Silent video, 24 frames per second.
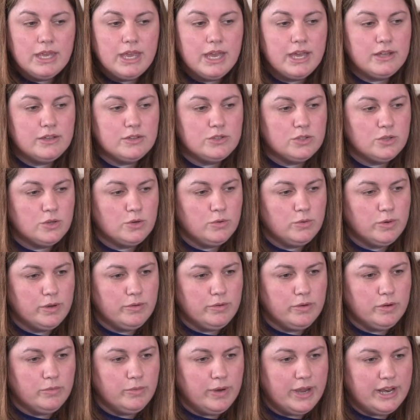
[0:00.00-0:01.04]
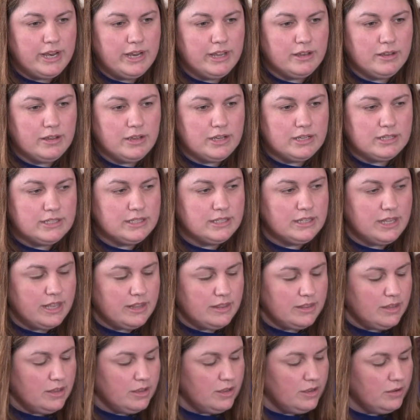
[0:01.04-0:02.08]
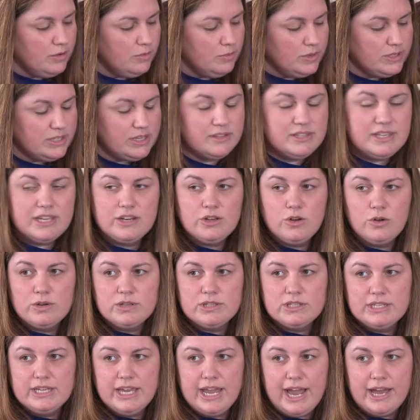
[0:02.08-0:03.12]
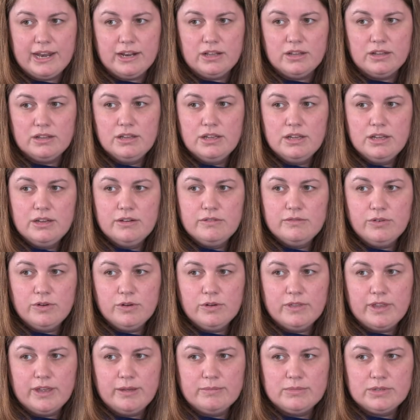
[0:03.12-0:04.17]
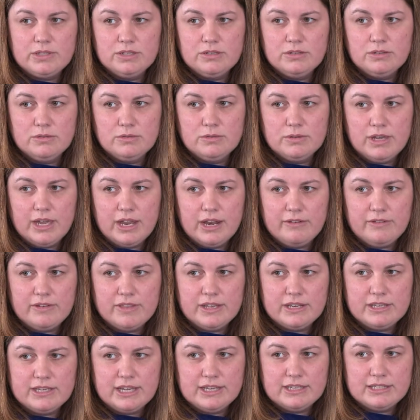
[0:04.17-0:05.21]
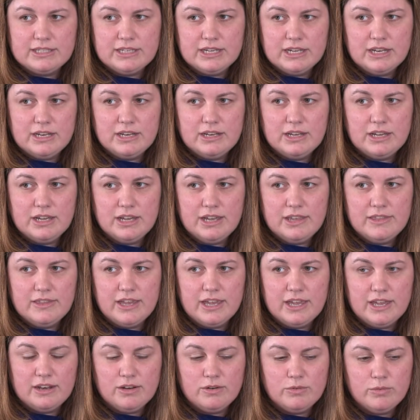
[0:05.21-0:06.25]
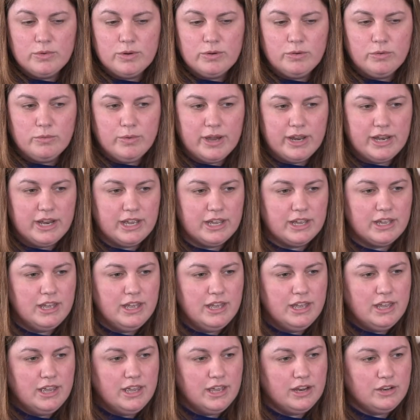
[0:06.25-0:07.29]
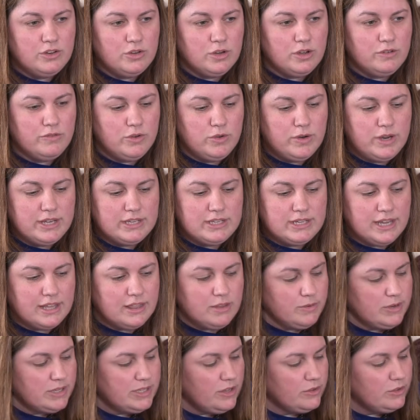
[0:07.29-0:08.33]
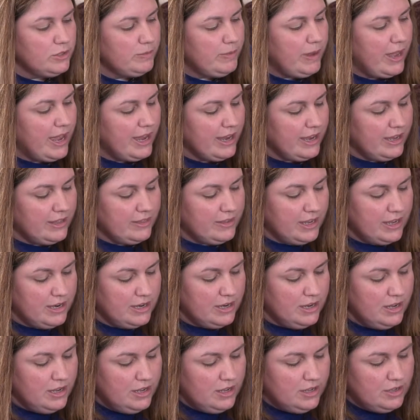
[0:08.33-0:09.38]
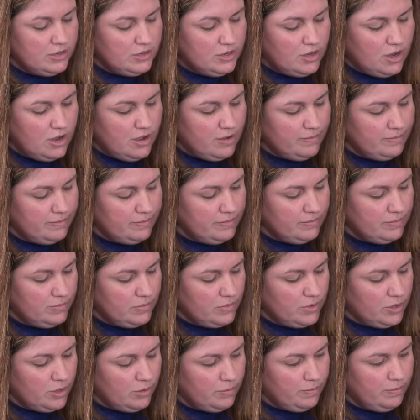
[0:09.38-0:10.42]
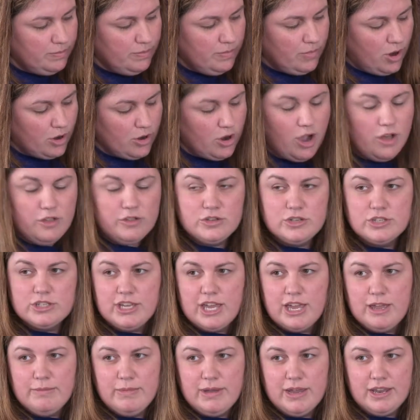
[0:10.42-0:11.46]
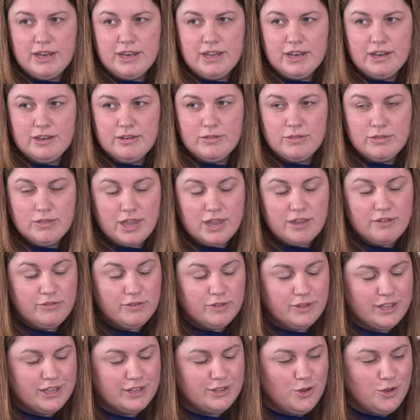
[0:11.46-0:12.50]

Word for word: Yeah, so we were waiting because the, the results had to go to Seattle for them to get everything tested and then we were waiting and it took a few days to get the results back and then um, the oncologist came in and thankfully